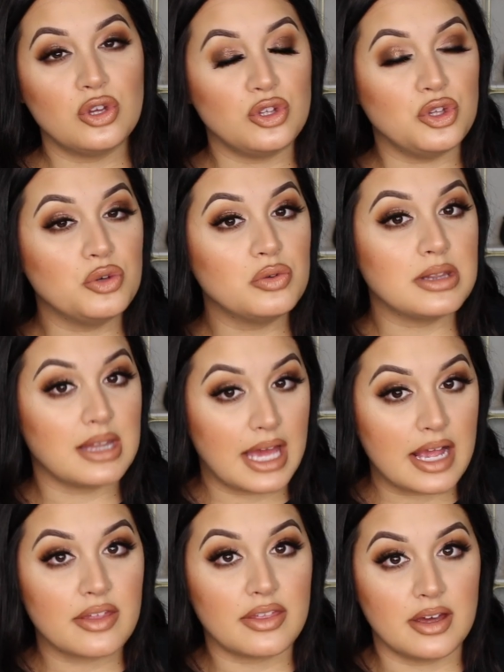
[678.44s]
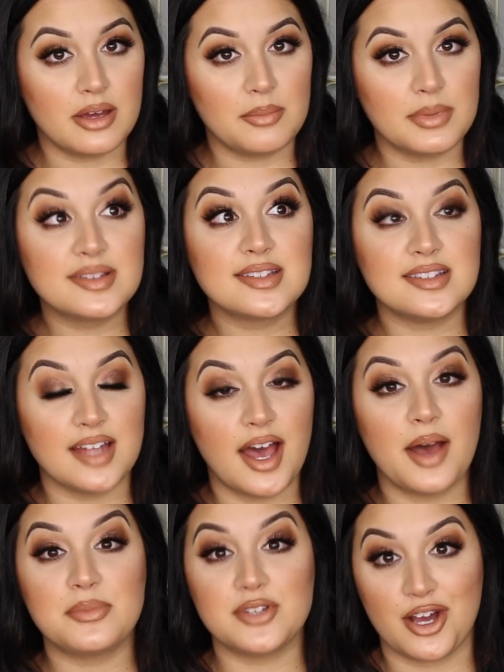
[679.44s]
you like them.
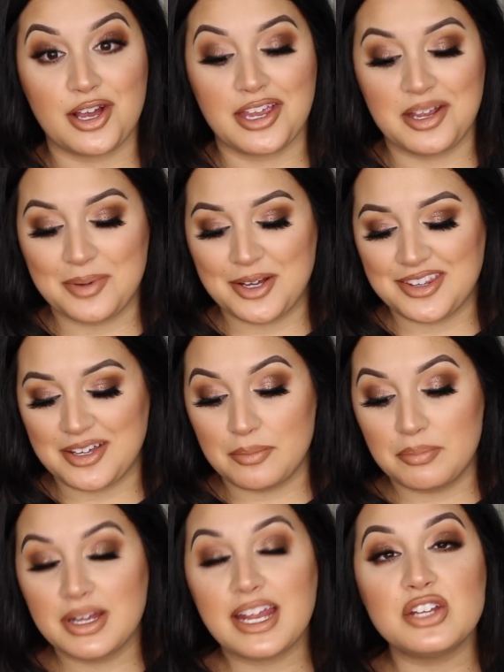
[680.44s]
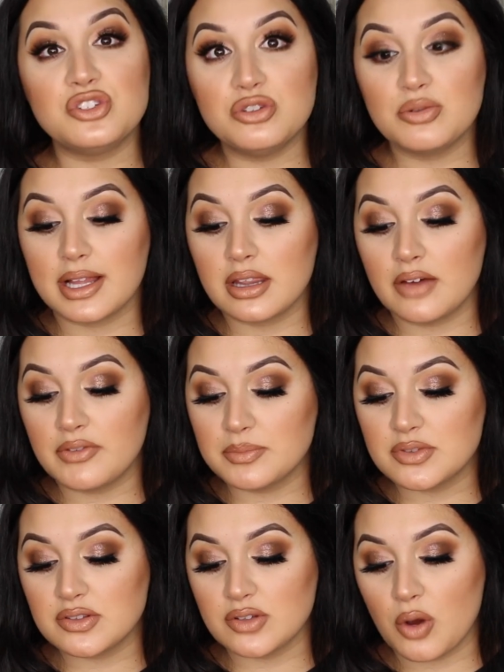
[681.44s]
Stop talking about them. But I do, I love
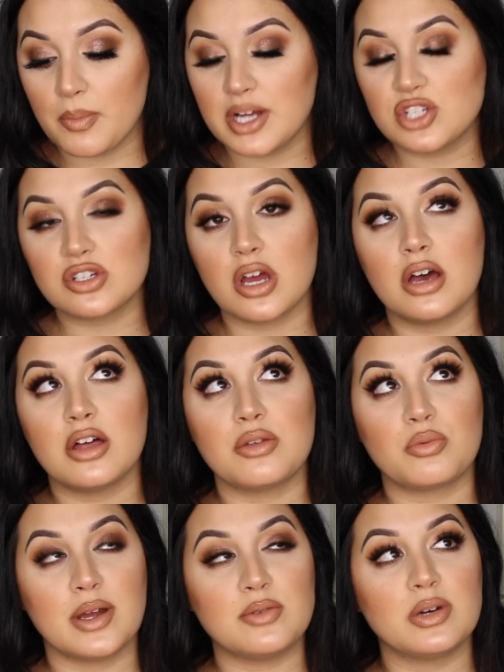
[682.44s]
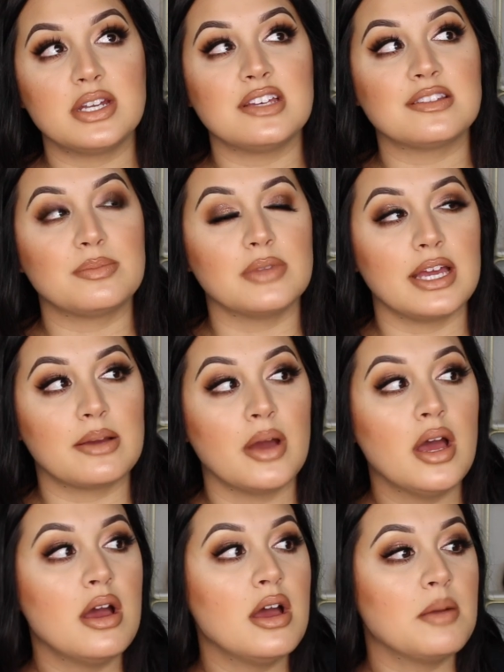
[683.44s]
them so much. Uh, the red one is like
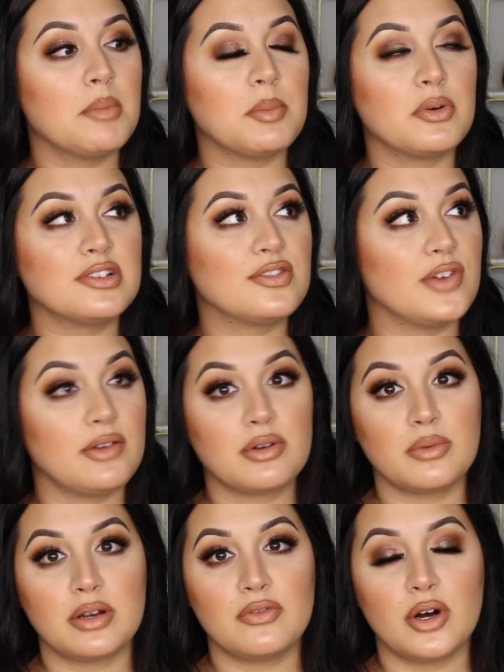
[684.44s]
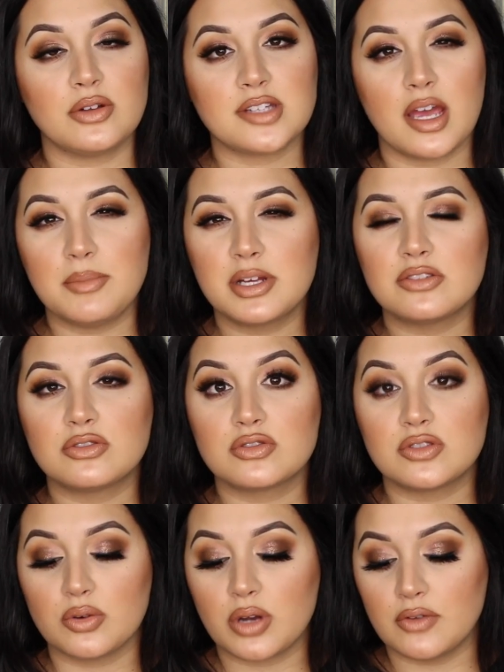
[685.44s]
my most favorite red of all time because they're so